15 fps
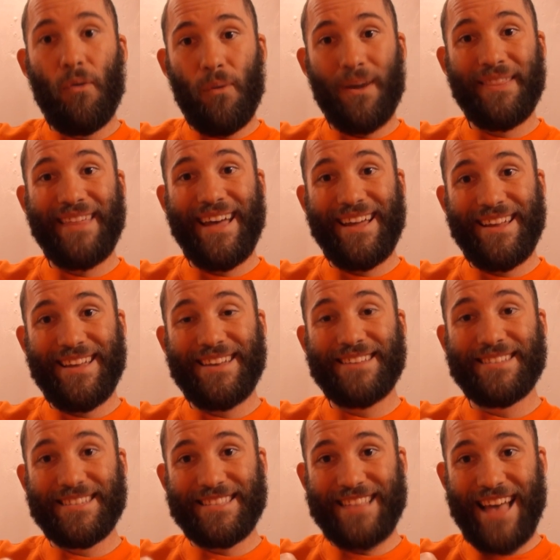What that
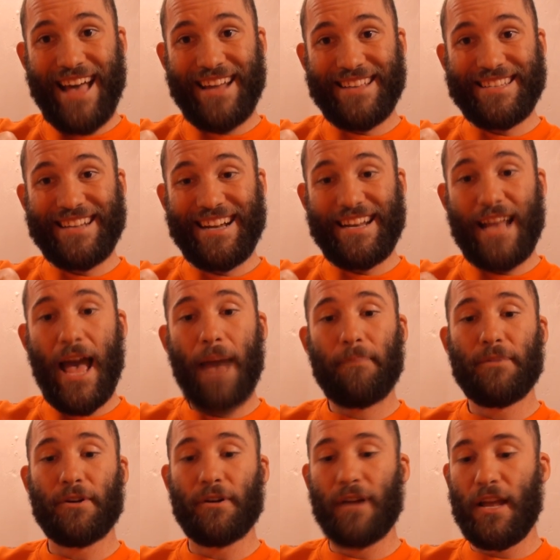is, is that is an
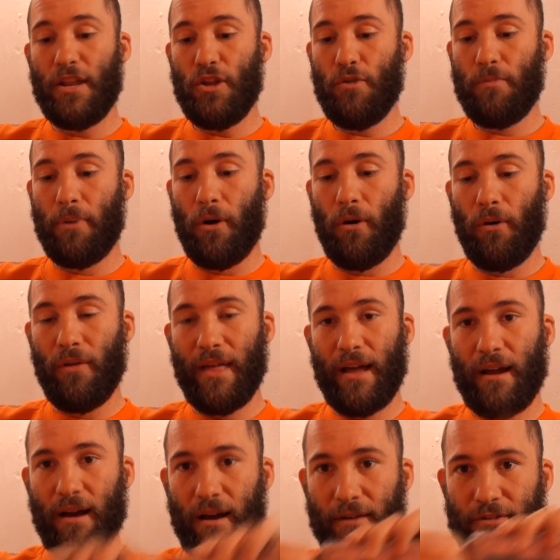adapter, and you pull
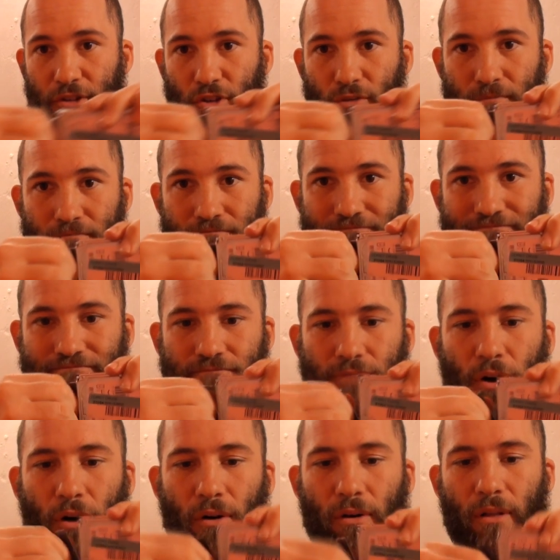that off. So you
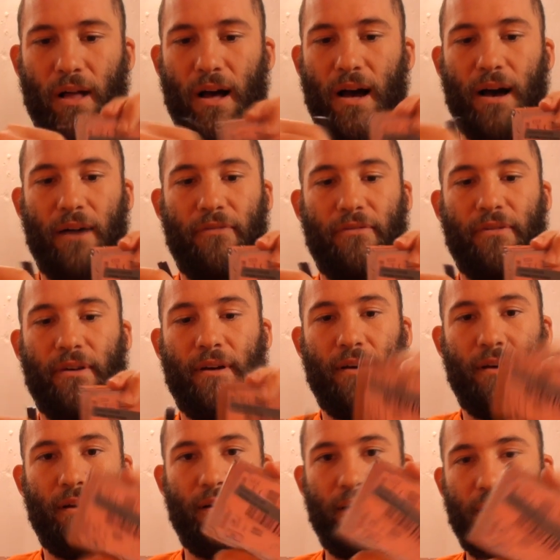pull off
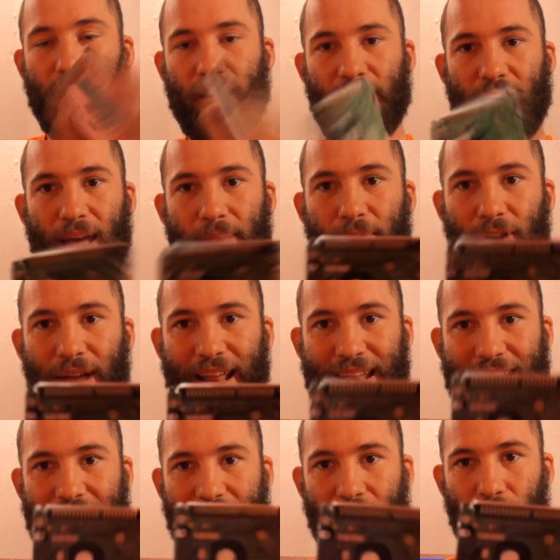the adapter,
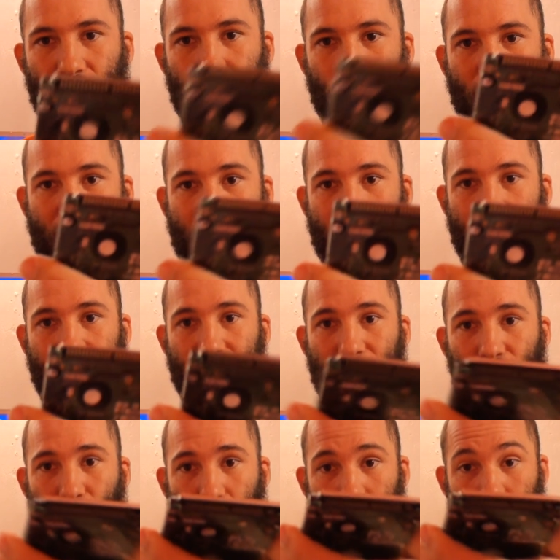and now you have the
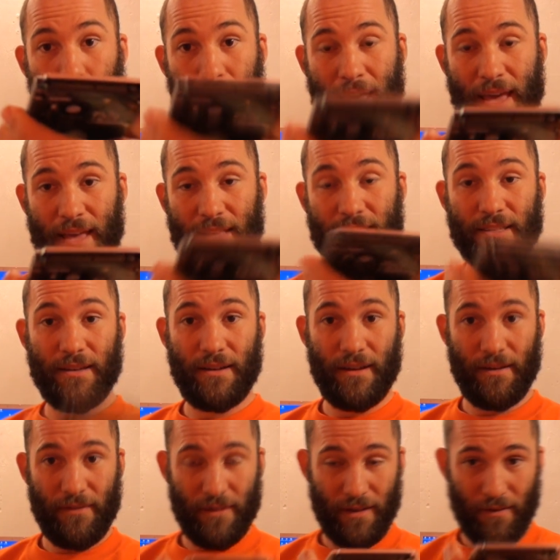normal pins of,
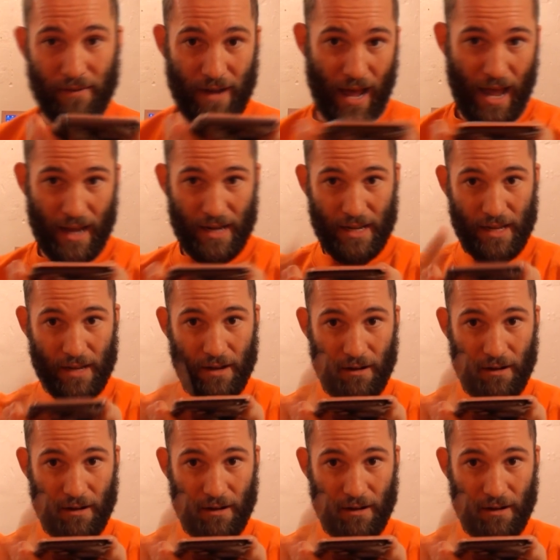of, of an I D E